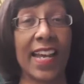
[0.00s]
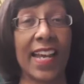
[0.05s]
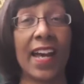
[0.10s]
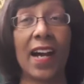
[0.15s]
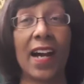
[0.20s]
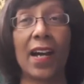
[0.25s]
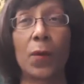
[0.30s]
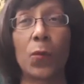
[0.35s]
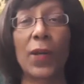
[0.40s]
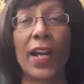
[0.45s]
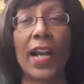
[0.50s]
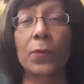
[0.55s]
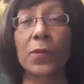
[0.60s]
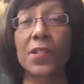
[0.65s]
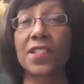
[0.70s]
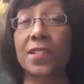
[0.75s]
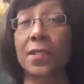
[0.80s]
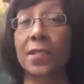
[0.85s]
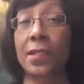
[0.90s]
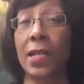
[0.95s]
when I was
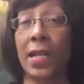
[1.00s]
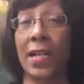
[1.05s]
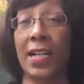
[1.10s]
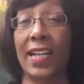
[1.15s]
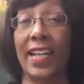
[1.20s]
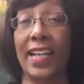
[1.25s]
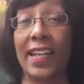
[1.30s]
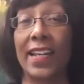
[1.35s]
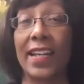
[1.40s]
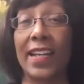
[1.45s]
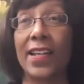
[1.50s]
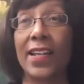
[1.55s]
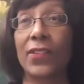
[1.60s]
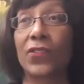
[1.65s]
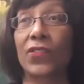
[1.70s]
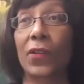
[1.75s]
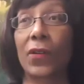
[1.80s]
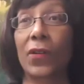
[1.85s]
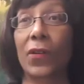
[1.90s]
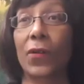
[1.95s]
9.
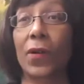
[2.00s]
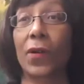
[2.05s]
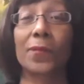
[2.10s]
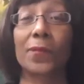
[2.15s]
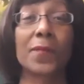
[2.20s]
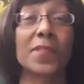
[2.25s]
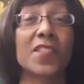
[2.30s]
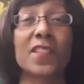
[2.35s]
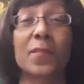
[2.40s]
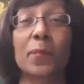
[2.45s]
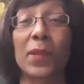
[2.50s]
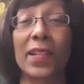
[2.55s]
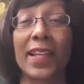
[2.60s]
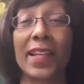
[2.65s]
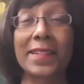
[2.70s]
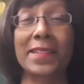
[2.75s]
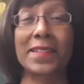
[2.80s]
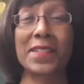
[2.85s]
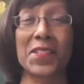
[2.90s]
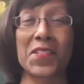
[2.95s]
So
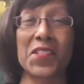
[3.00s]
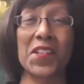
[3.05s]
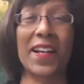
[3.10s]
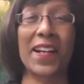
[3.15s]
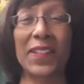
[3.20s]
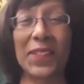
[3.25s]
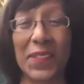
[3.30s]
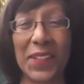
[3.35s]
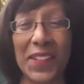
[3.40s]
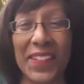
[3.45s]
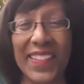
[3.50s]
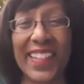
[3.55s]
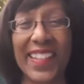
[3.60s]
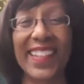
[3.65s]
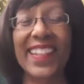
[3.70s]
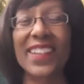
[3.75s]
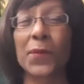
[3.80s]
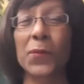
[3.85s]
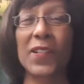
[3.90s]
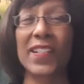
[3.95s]
splendid childhood.
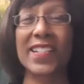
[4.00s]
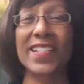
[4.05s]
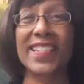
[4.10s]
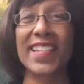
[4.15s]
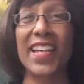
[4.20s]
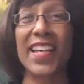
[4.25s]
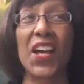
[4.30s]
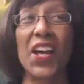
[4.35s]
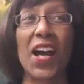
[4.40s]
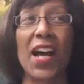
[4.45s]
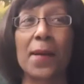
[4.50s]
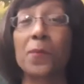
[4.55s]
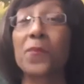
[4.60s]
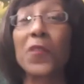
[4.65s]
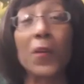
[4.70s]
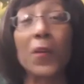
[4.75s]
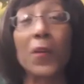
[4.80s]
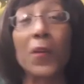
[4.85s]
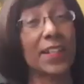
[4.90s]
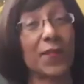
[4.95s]
It was
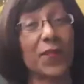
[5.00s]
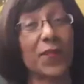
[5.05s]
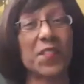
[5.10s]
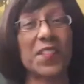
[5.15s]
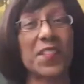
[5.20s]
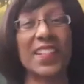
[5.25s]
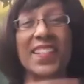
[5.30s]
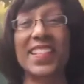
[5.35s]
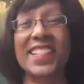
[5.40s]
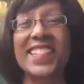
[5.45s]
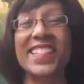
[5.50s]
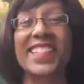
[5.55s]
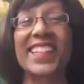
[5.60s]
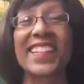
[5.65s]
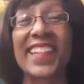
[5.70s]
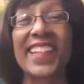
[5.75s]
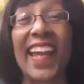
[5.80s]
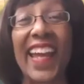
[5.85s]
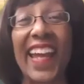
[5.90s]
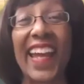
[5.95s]
very different than it is
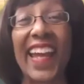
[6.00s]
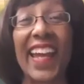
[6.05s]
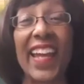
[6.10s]
today.